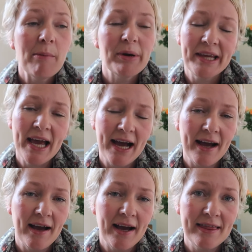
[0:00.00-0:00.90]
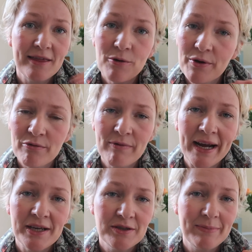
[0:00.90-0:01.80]
But yeah, I thought the
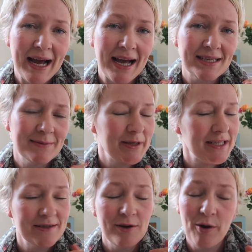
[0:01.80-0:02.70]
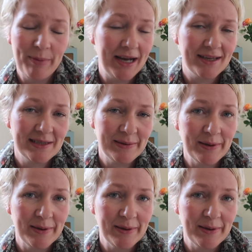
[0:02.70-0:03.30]
rage had passed, but it's not passed.